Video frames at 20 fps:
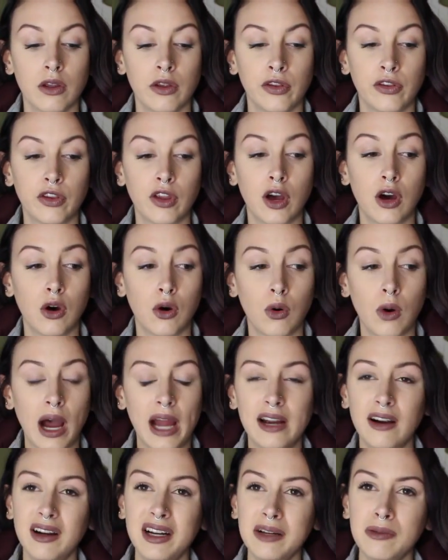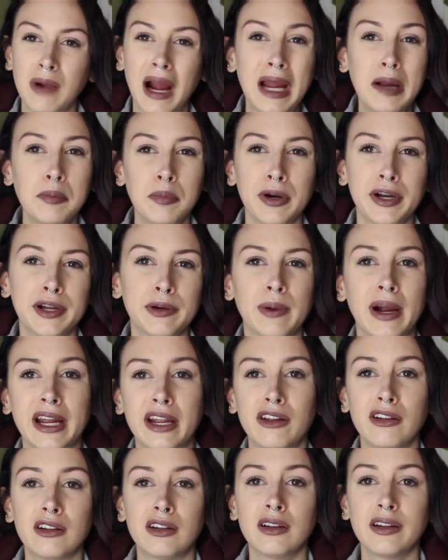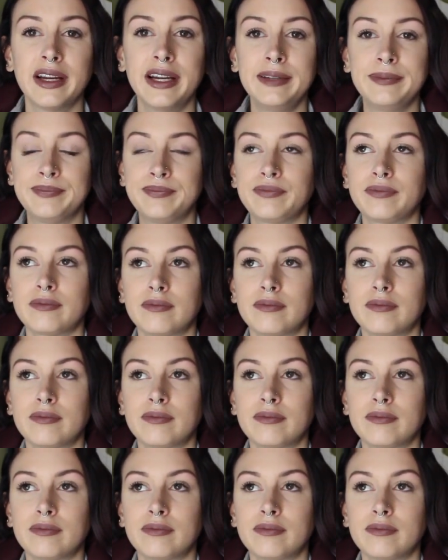So I already write pretty regularly,